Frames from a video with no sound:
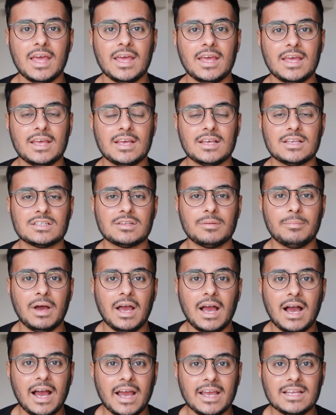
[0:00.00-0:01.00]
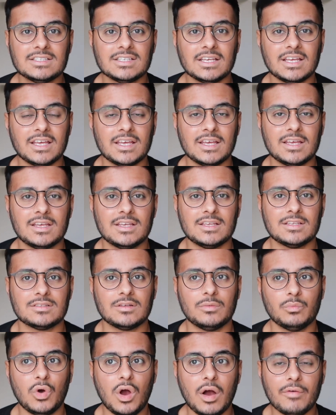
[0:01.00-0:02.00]
is my height is,
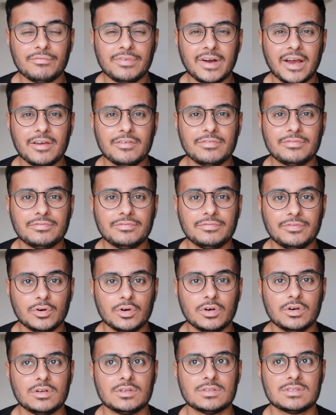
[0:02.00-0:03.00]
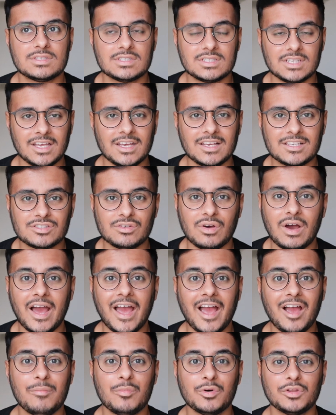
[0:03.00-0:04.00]
well, I'm 5'6", so
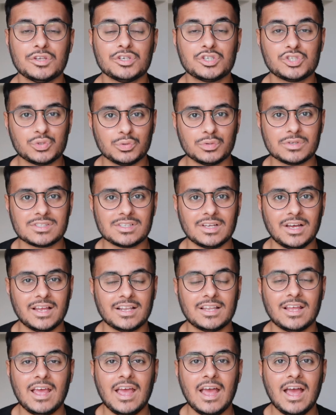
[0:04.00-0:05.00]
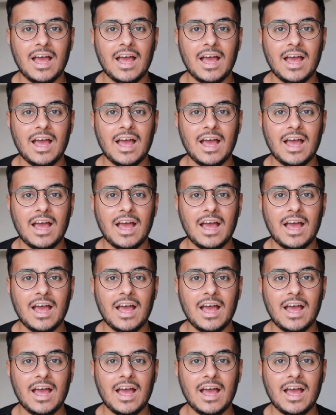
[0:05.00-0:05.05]
I am on the short side,